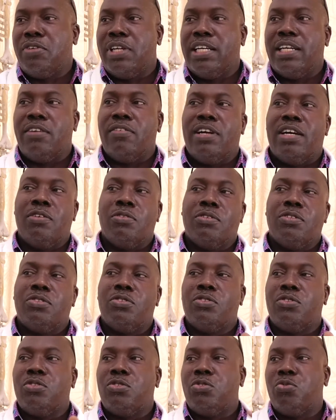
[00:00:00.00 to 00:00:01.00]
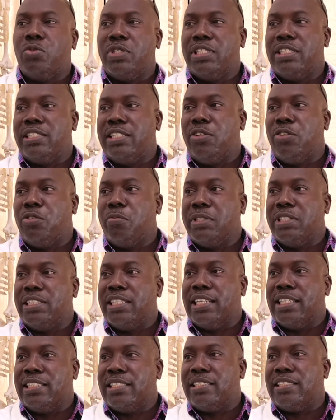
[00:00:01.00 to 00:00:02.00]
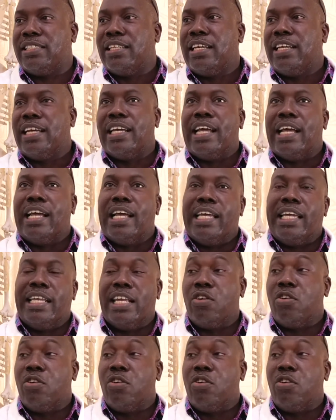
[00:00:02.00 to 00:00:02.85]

run around twenty kilometers in a